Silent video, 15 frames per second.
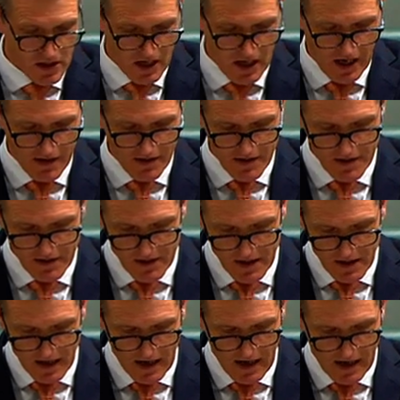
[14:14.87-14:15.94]
and
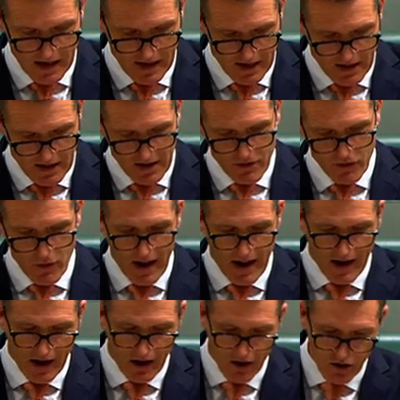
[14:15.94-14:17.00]

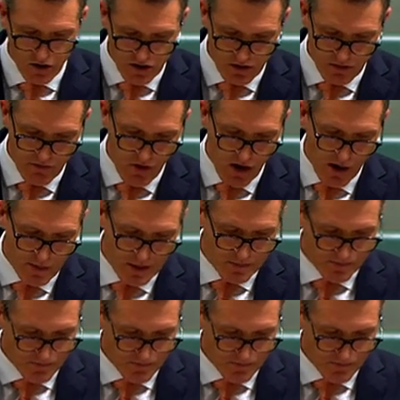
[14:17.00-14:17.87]
throughout our coastal environment.